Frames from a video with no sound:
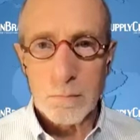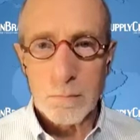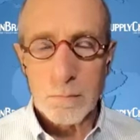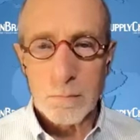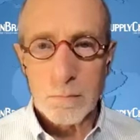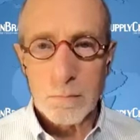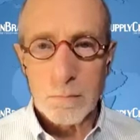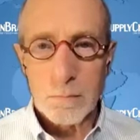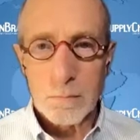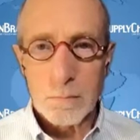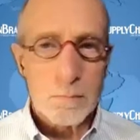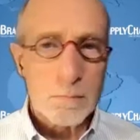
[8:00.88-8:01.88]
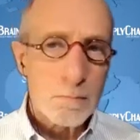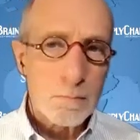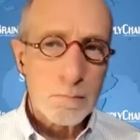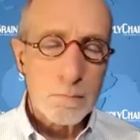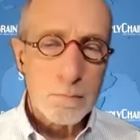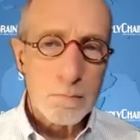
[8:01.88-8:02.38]

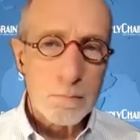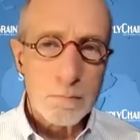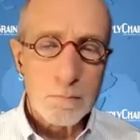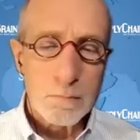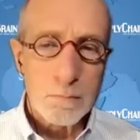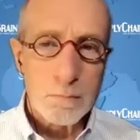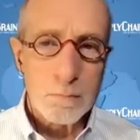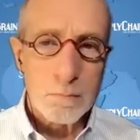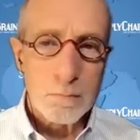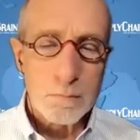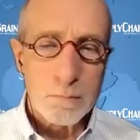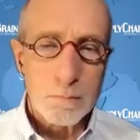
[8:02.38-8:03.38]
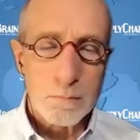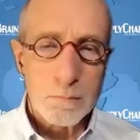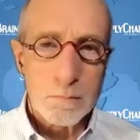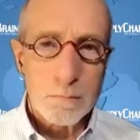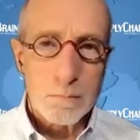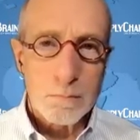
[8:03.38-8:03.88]

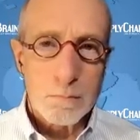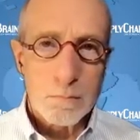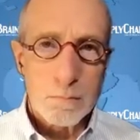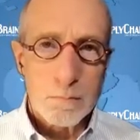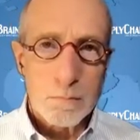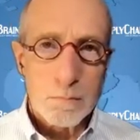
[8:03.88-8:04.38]
(silent)